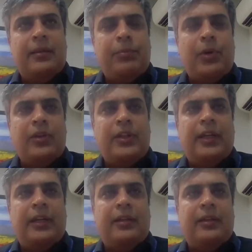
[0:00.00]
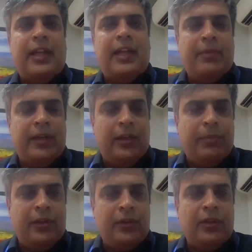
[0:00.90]
the project, the timeline
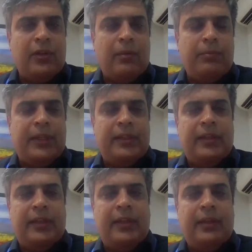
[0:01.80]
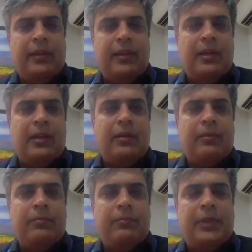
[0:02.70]
depends on the complexity,
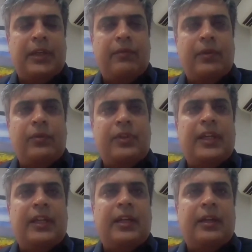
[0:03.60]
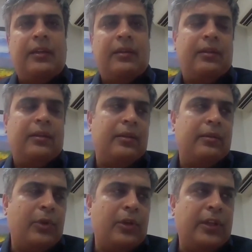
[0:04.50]
uh, but we would say that
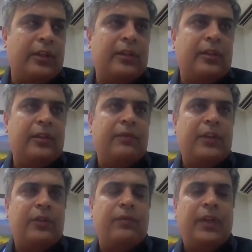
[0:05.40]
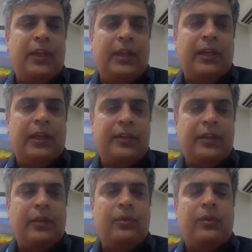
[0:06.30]
uh, projects which we
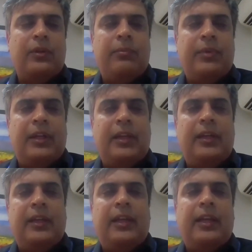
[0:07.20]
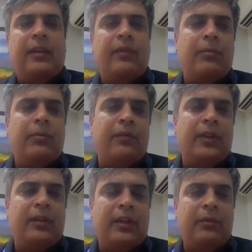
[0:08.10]
execute typically take anywhere
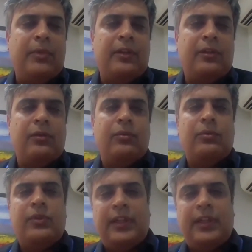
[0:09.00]
between three months to